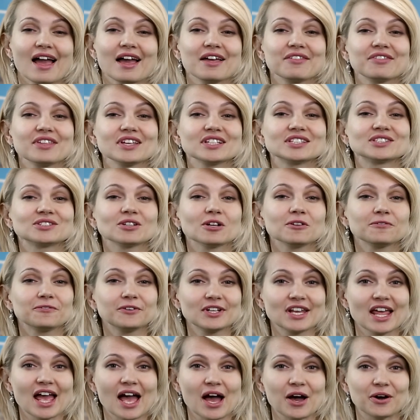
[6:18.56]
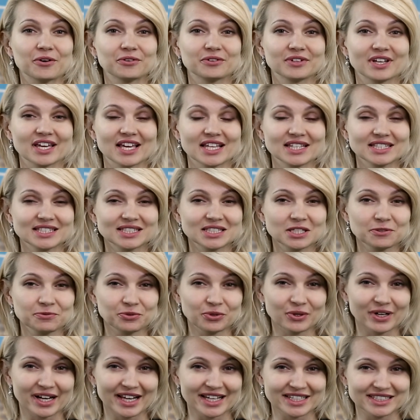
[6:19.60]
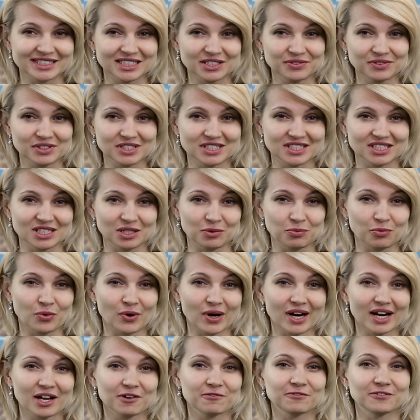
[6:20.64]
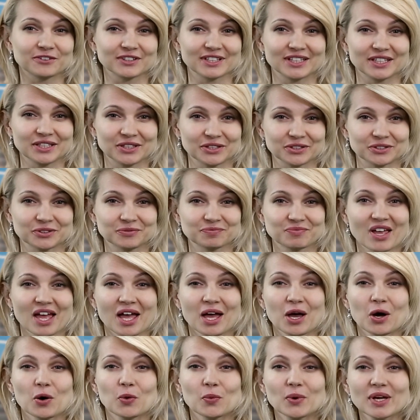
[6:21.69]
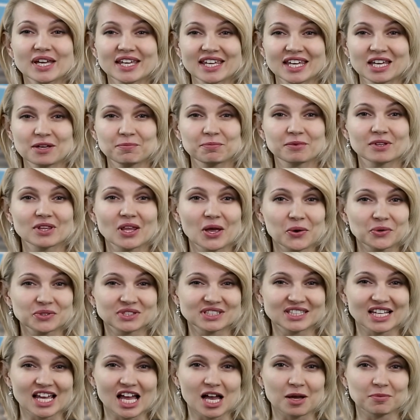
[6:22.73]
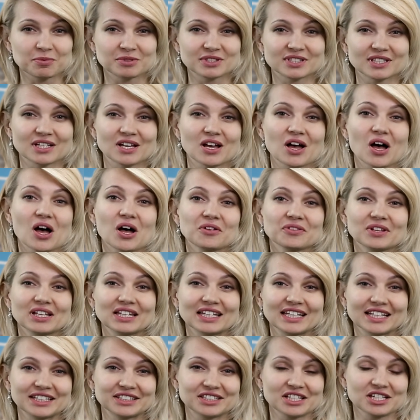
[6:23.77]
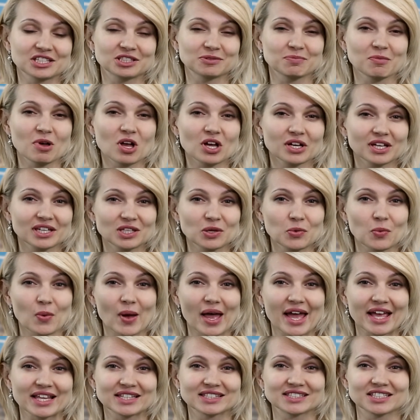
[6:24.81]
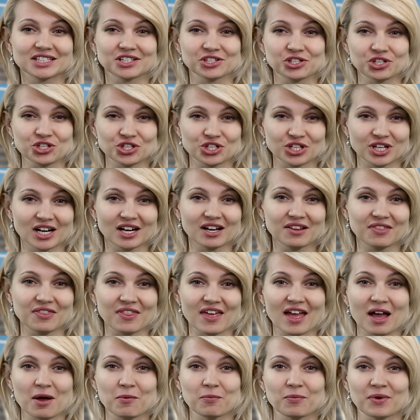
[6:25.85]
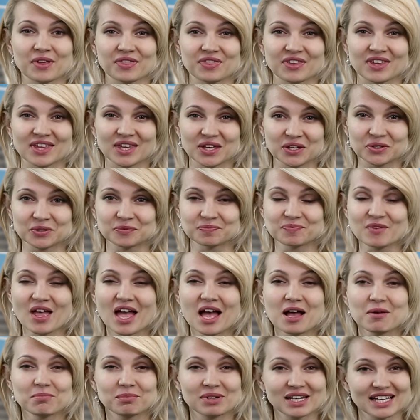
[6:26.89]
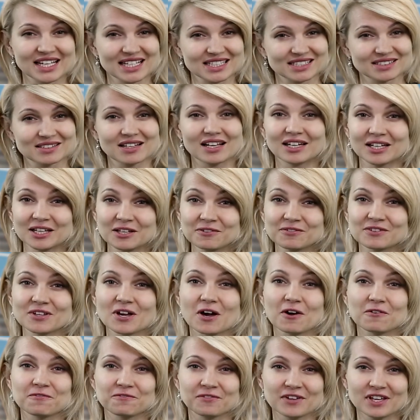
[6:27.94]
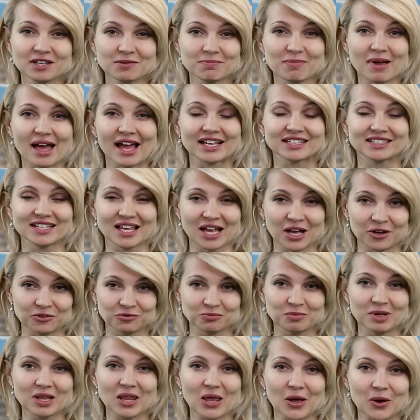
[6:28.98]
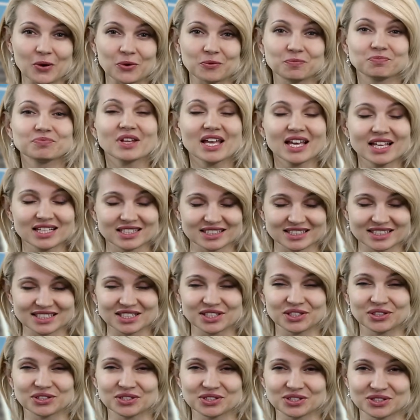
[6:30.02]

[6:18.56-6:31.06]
And that's all for now. InstaForex TV team work for you. We keep close tabs on the latest market events and share them with you. Please leave your feedback down below and see you